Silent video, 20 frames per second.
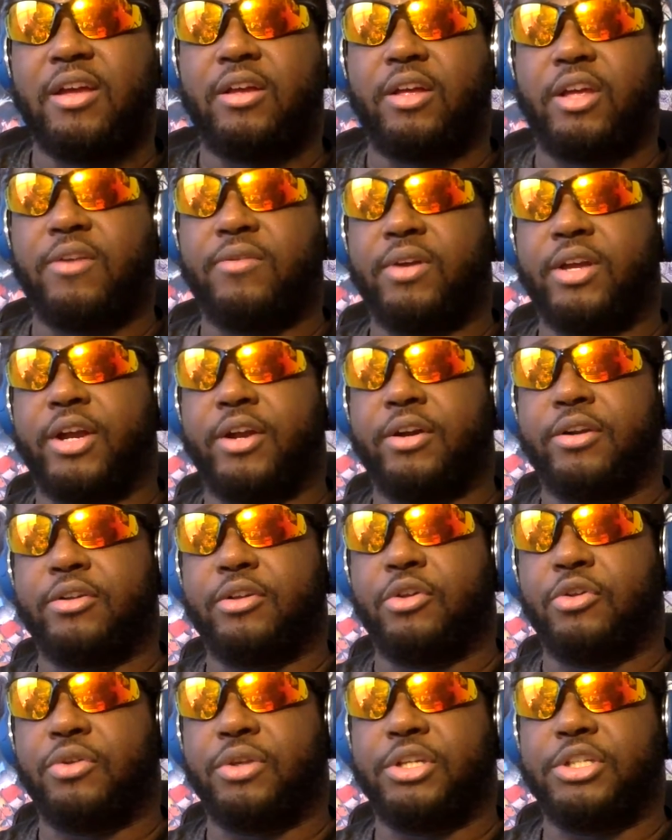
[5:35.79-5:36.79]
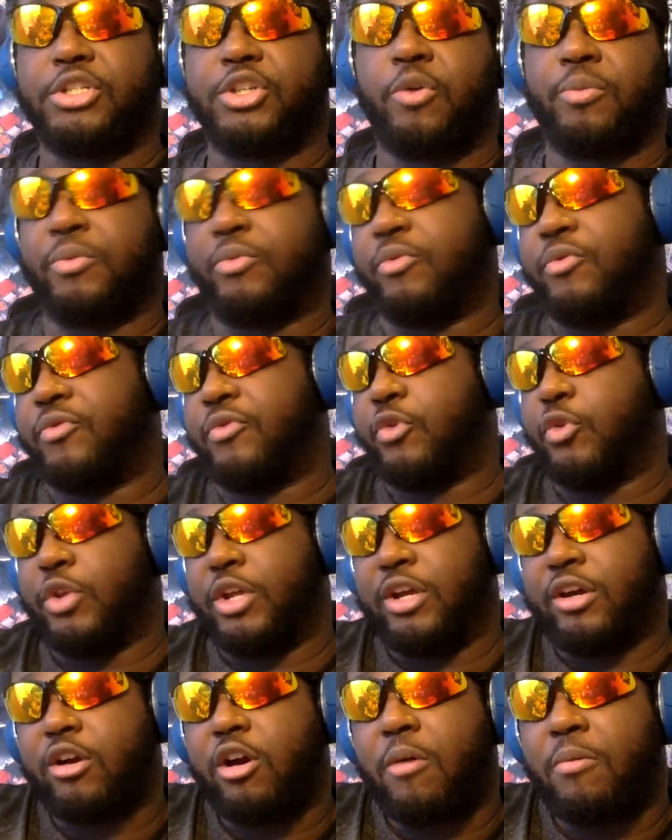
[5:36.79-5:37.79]
Even characters that only show up with
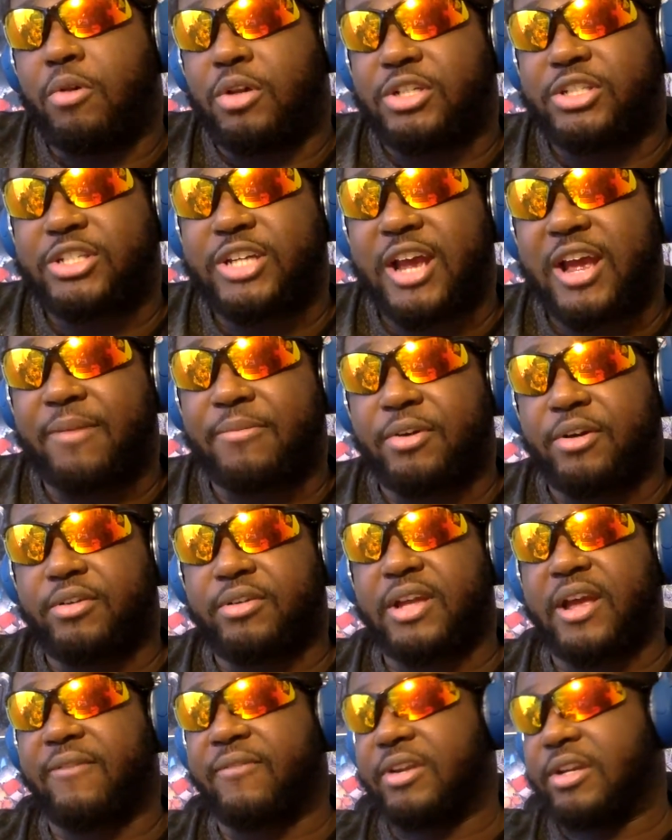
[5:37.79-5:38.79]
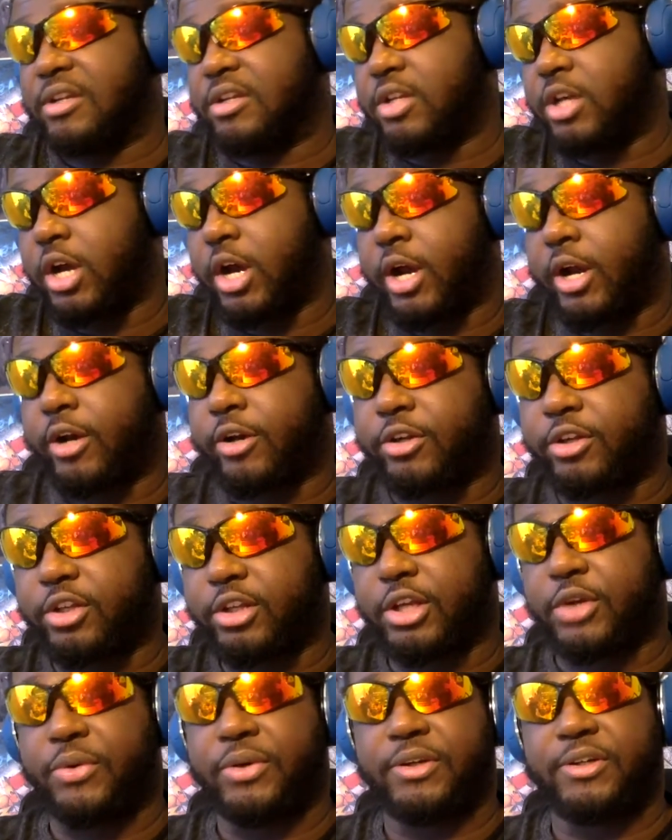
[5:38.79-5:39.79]
only a couple of chapters to have an entire
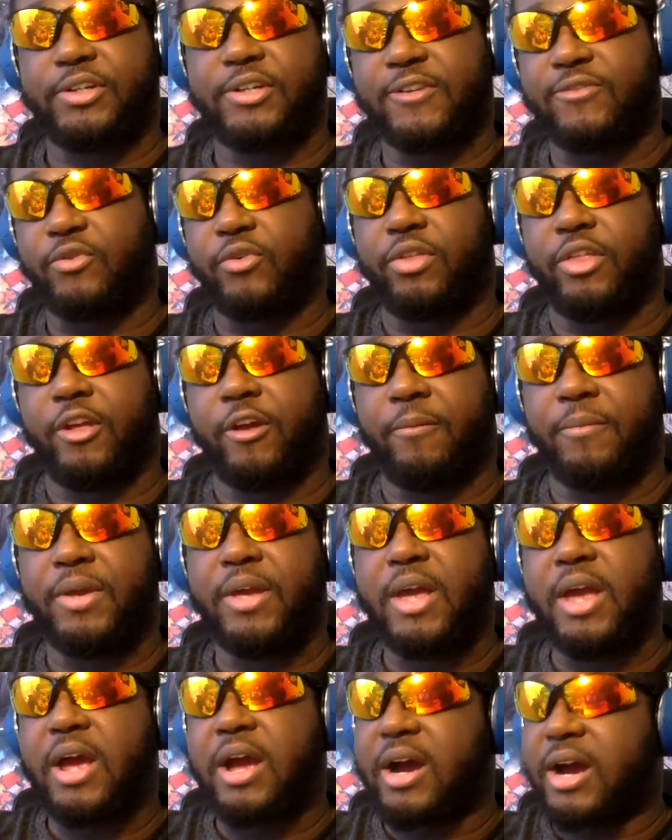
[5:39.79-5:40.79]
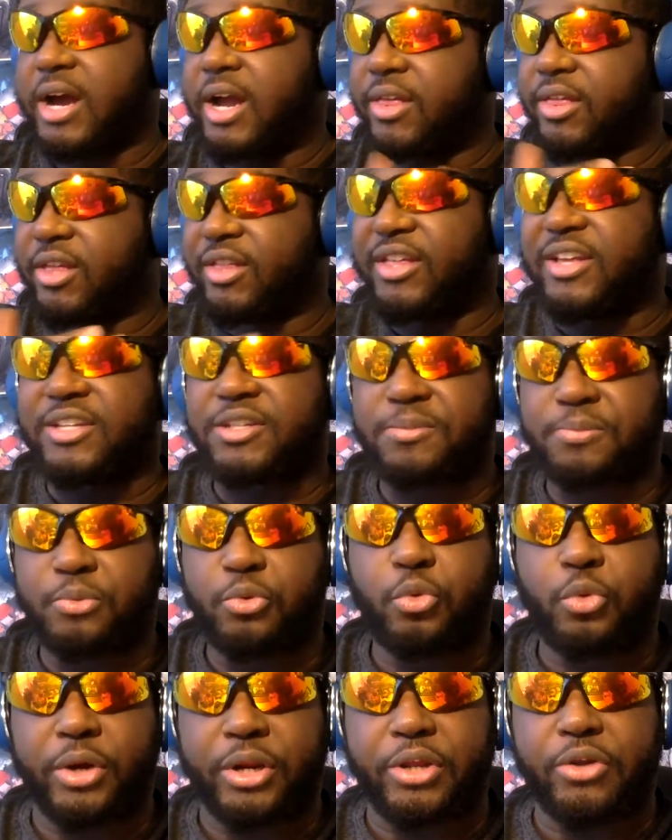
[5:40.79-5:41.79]
series just for them. I think that's
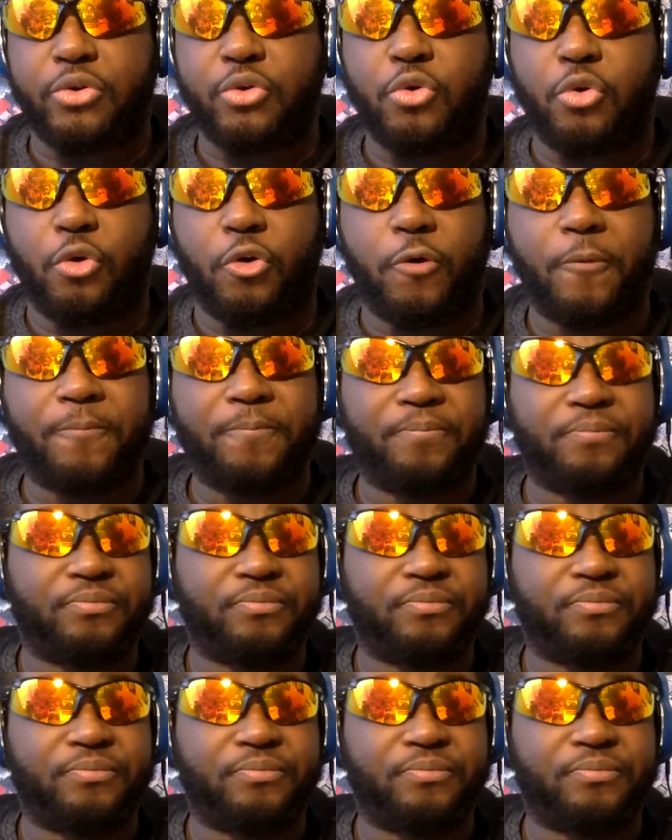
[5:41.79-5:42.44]
pretty cool.